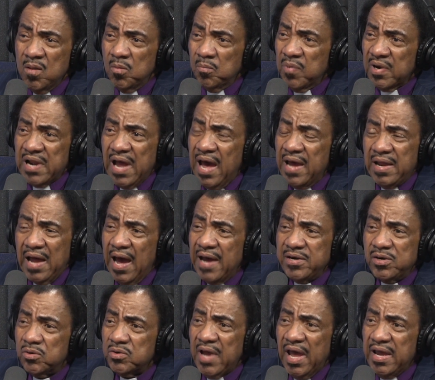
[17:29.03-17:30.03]
But I
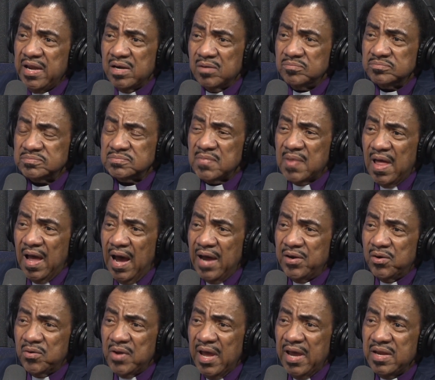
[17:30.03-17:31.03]
don't hate him. I
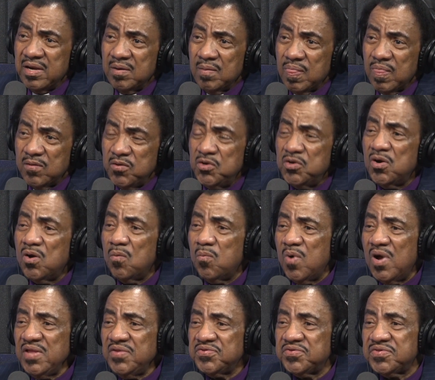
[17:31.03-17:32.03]
don't hate him. You know,
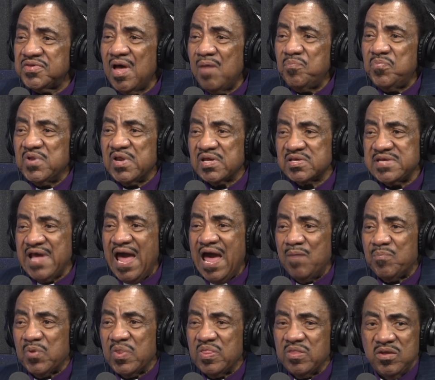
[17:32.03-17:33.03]
once something has
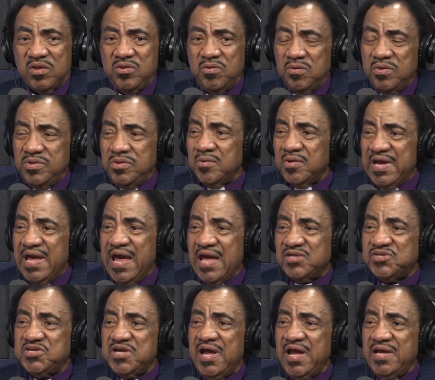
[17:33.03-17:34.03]
happened, you can't
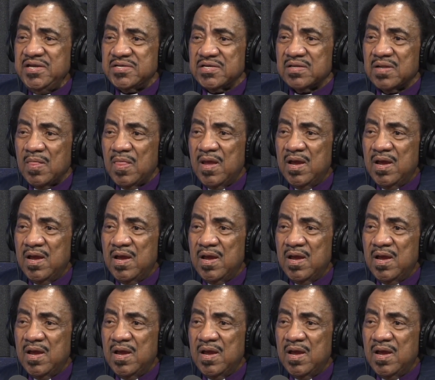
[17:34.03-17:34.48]
change it.